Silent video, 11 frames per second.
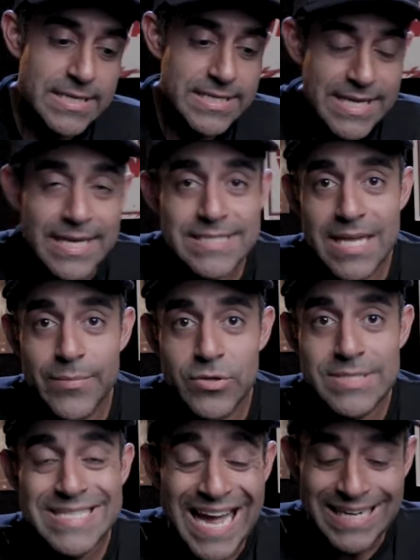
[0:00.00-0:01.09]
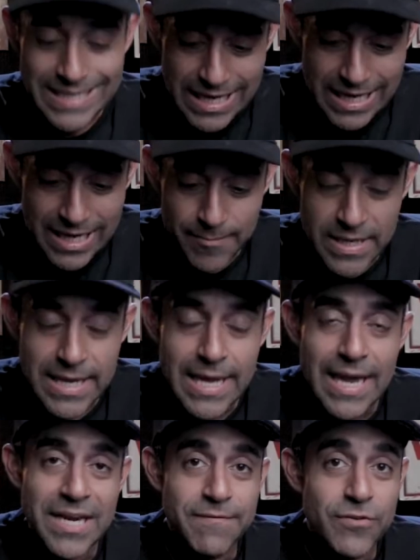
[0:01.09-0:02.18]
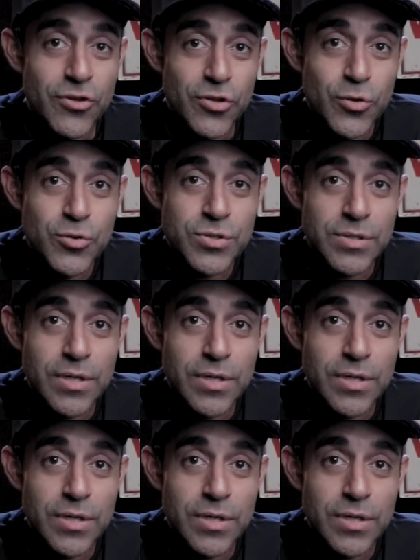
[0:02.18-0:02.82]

DXSabers.com, and if you use,